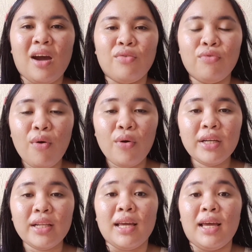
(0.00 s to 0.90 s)
Fourth
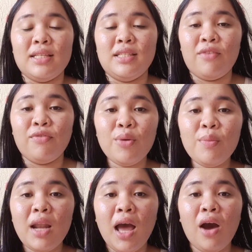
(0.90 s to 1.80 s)
is the
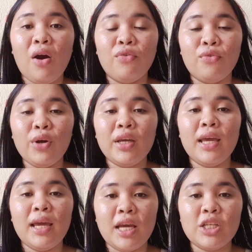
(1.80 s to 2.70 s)
formula of
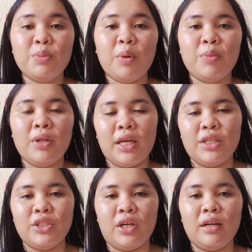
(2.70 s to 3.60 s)
working age
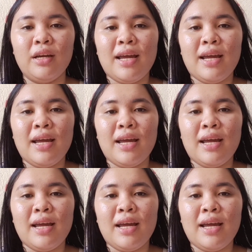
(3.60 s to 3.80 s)
population.